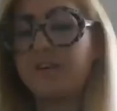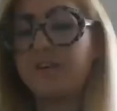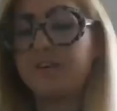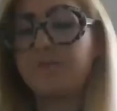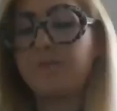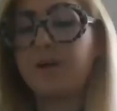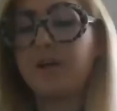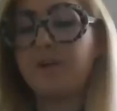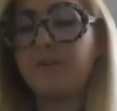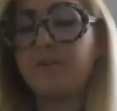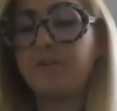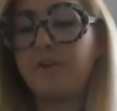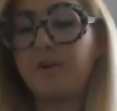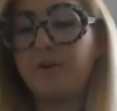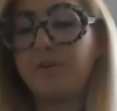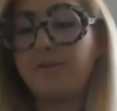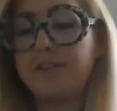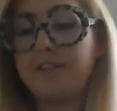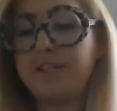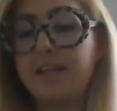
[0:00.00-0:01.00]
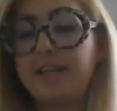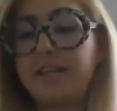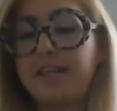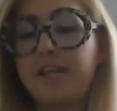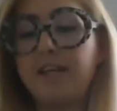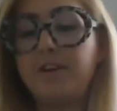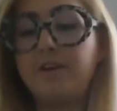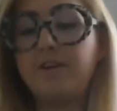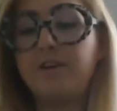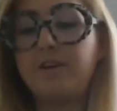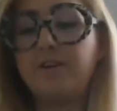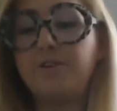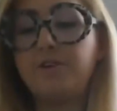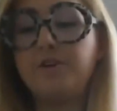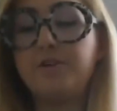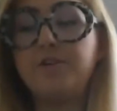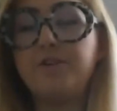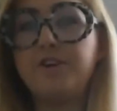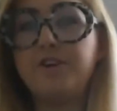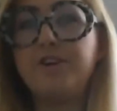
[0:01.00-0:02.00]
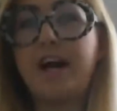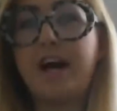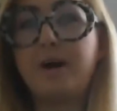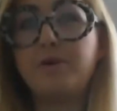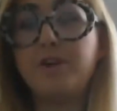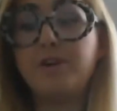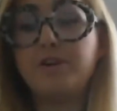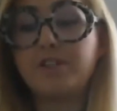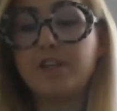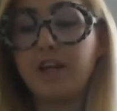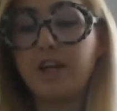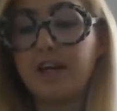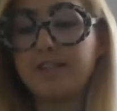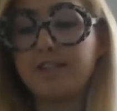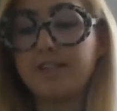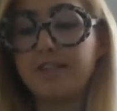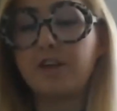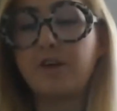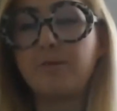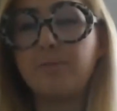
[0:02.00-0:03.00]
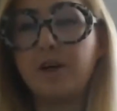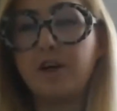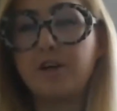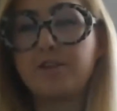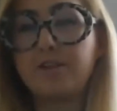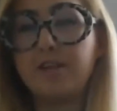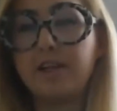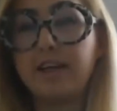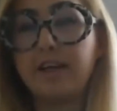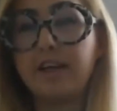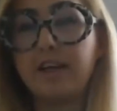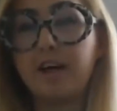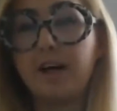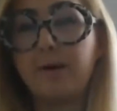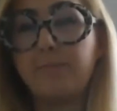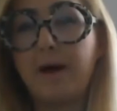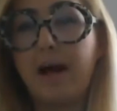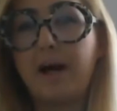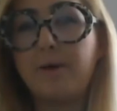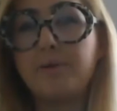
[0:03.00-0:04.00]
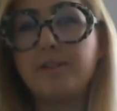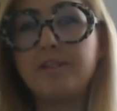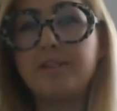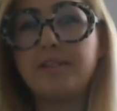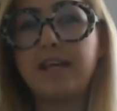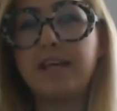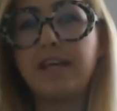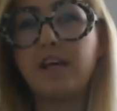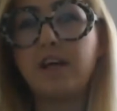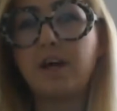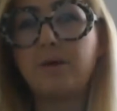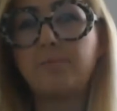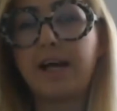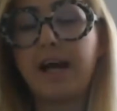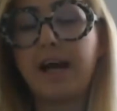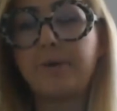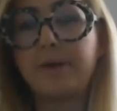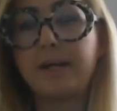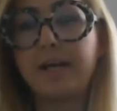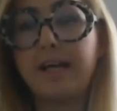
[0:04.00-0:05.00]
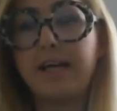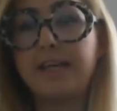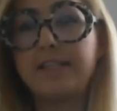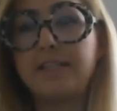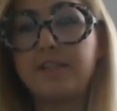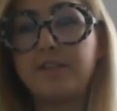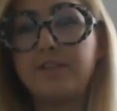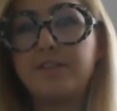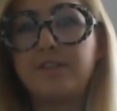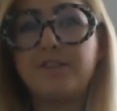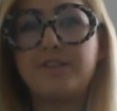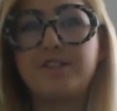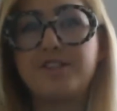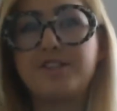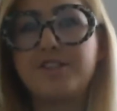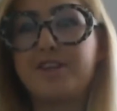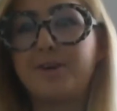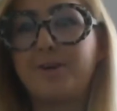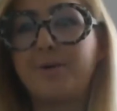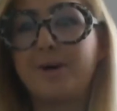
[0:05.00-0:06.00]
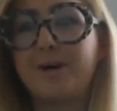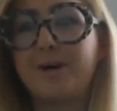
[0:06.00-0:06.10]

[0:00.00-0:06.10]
earlier as well, obviously, that you're now utilising commercial income. How is the income calculated, just so